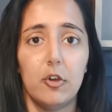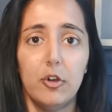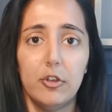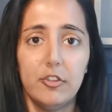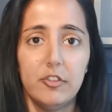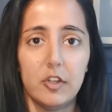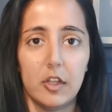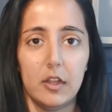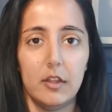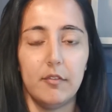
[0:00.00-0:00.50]

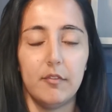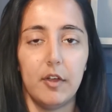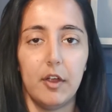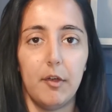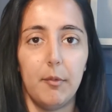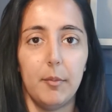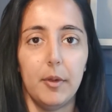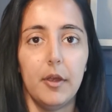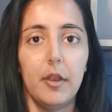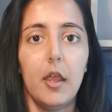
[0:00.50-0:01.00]
hostile
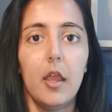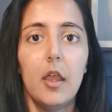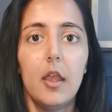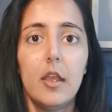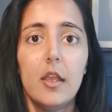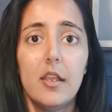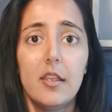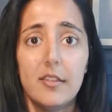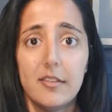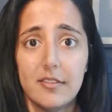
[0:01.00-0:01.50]
environment,
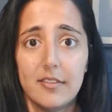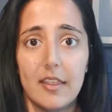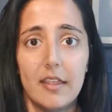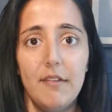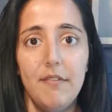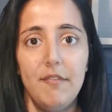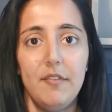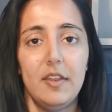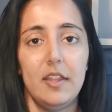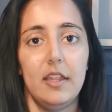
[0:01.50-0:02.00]

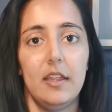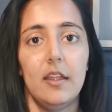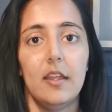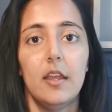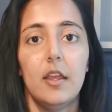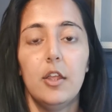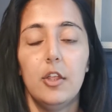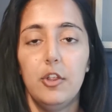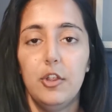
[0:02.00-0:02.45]
safety.